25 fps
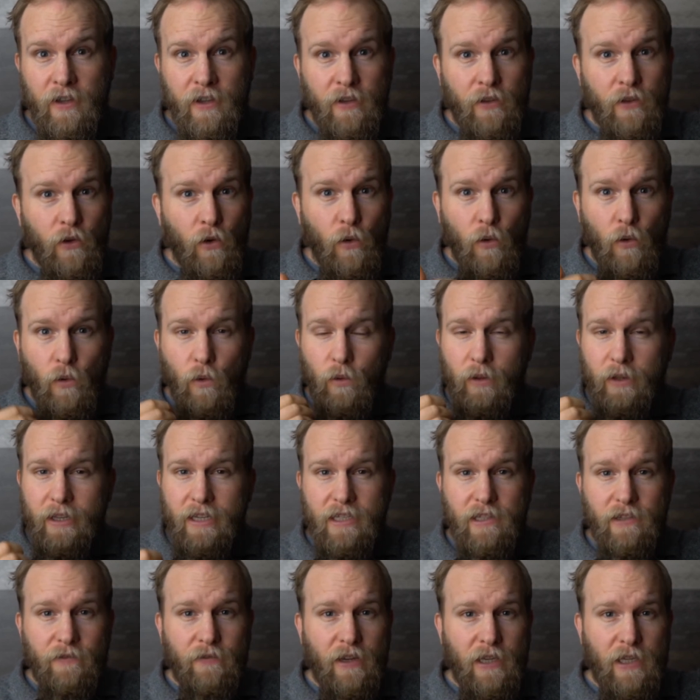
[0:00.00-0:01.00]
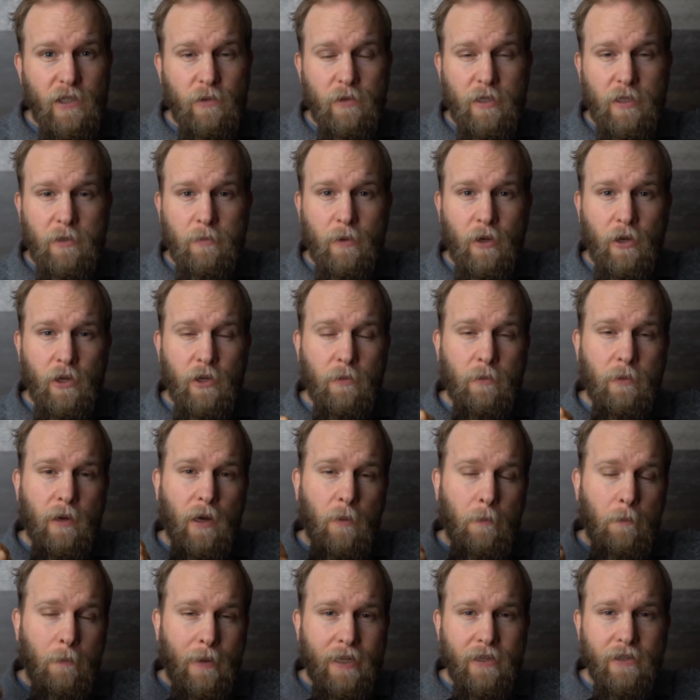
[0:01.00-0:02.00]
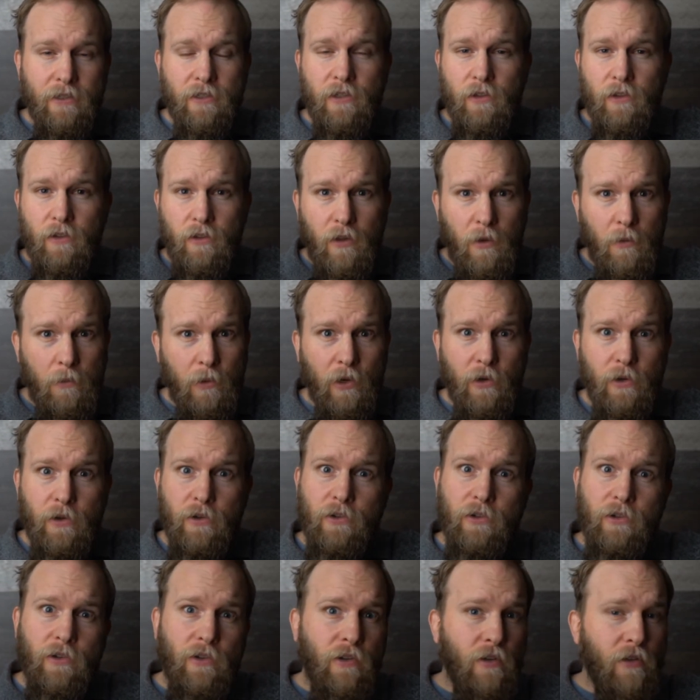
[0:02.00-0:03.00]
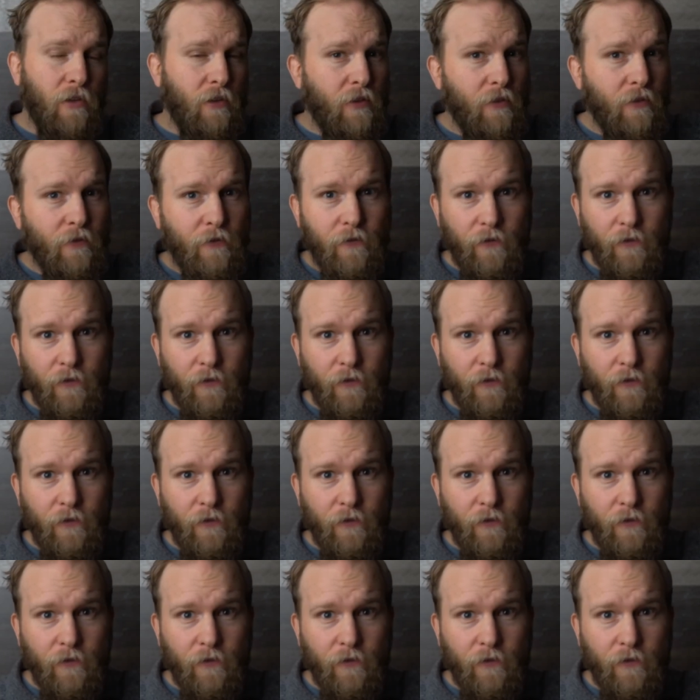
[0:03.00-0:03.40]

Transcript: that all these effects we spoke about, mental, emotional,